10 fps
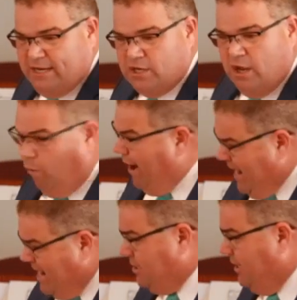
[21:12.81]
What
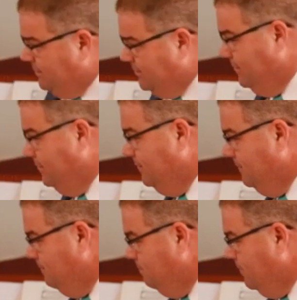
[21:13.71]
is it?
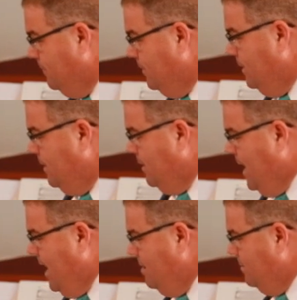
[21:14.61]

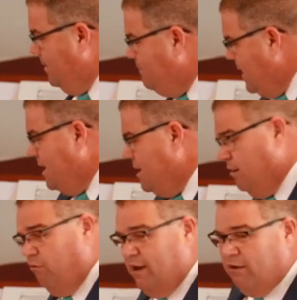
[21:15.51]
And they didn't know
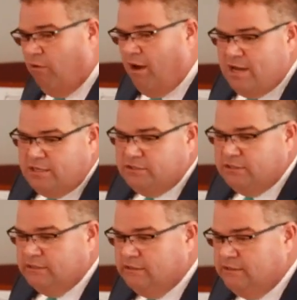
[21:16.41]
what it was.
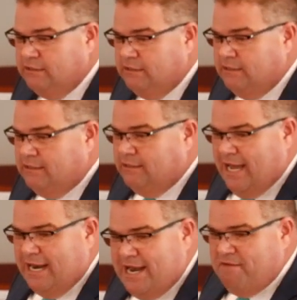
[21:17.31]
They'd
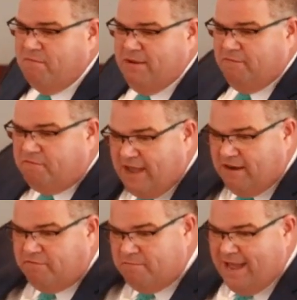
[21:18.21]
never been fed
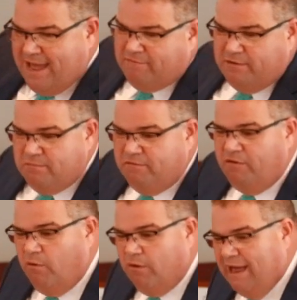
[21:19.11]
from heaven
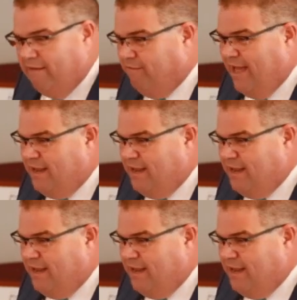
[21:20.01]
before like that.